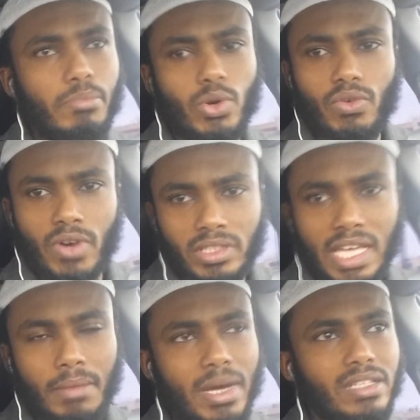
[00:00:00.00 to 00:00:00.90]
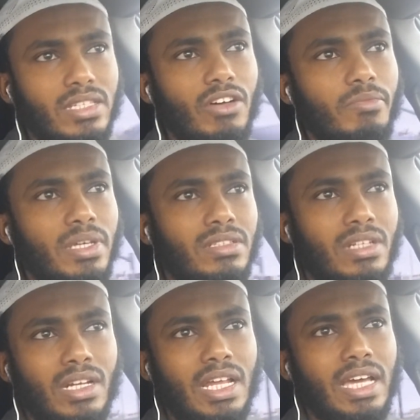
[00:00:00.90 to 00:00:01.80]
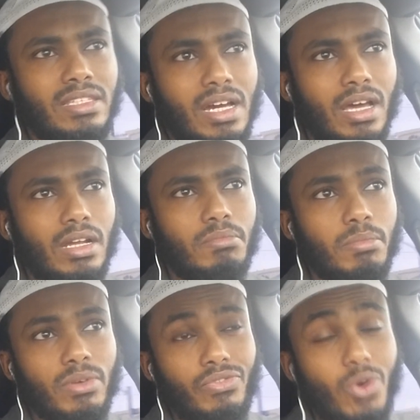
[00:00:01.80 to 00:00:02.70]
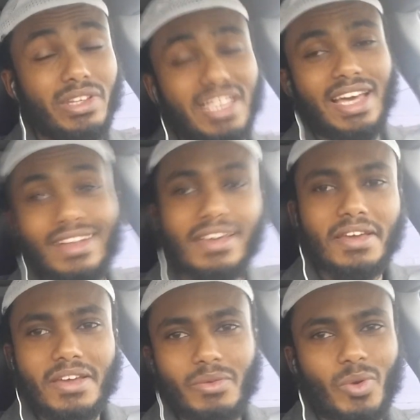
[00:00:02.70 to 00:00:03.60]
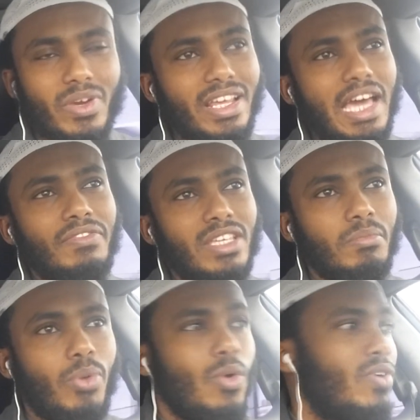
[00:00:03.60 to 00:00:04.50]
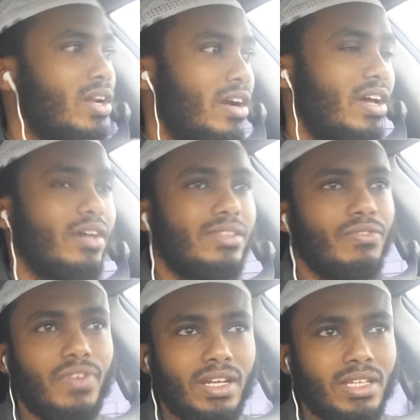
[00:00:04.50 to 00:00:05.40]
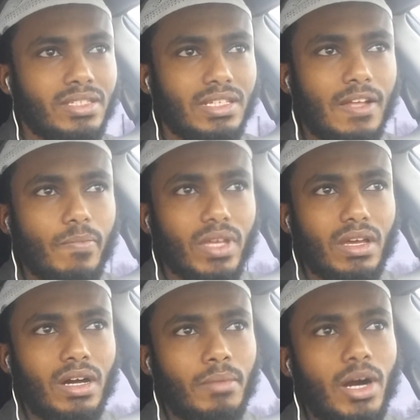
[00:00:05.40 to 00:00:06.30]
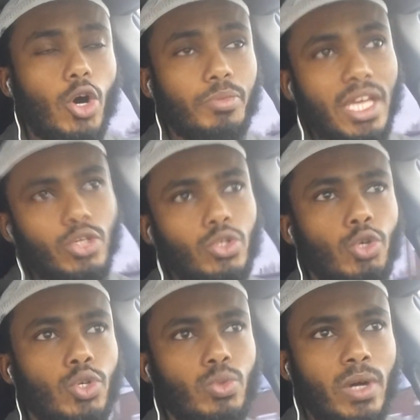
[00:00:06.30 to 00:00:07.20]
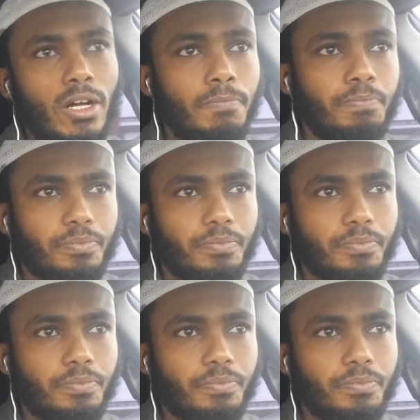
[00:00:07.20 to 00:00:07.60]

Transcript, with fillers: improve on that myself, bi'idhnillahi ta'ala. But before that, we really have to improve on our health and fitness. Um, I hope that you do as well.